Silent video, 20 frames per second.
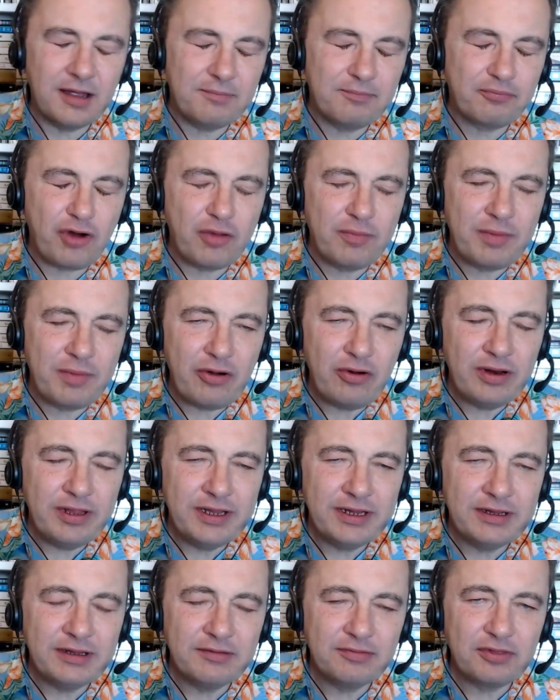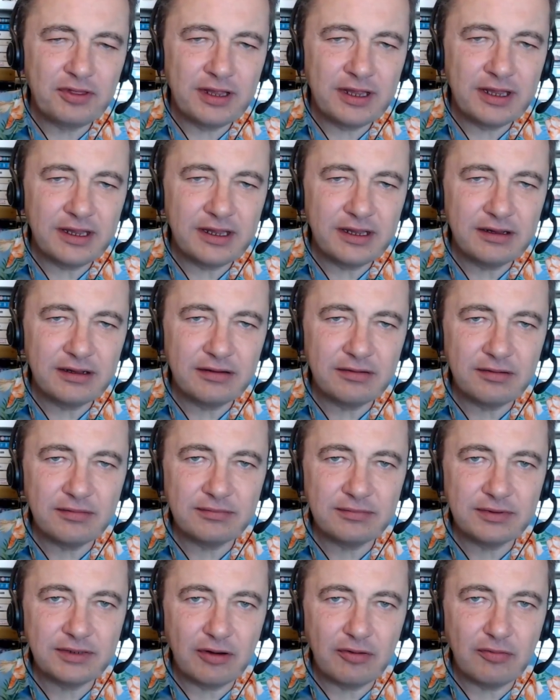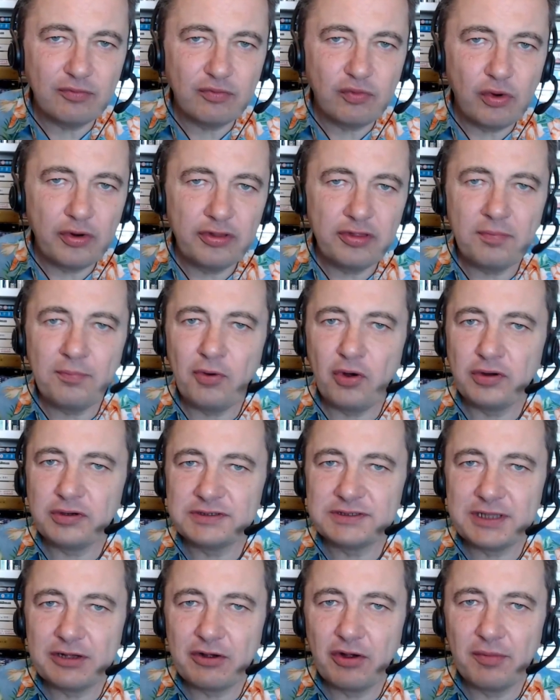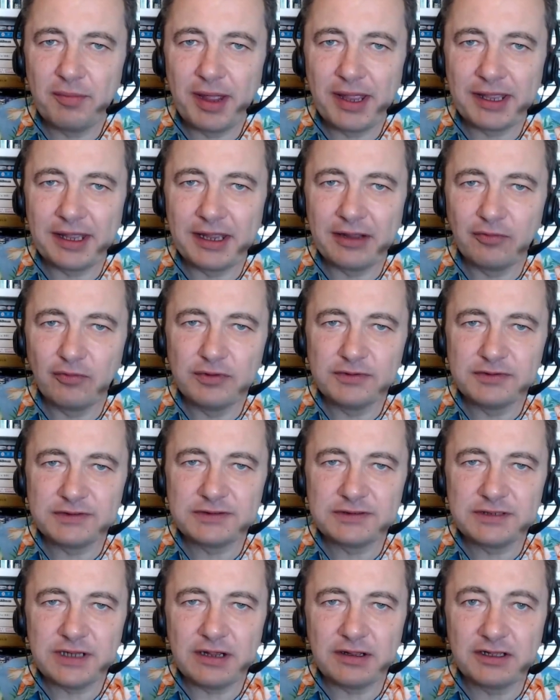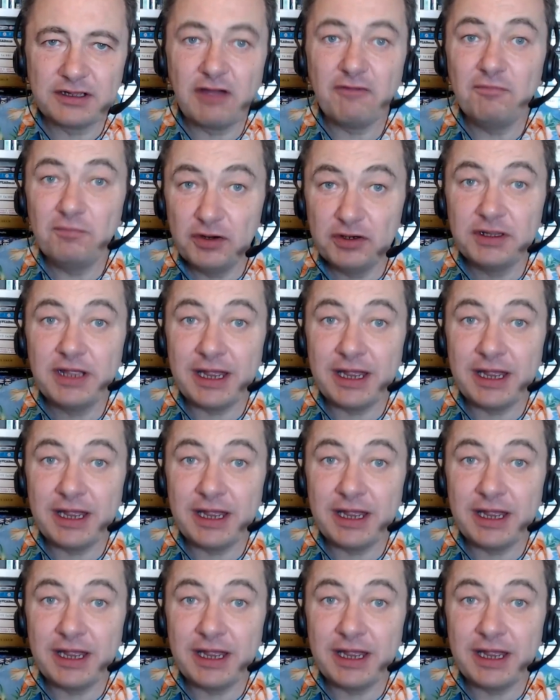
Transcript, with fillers: primarily the, one of the points they were making was government,